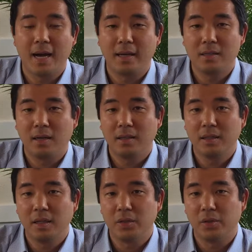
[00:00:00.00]
guidance on
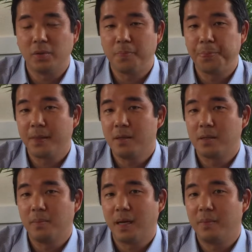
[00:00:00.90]
this issue
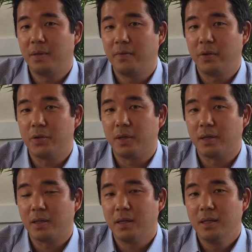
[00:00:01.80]
sometime in the future.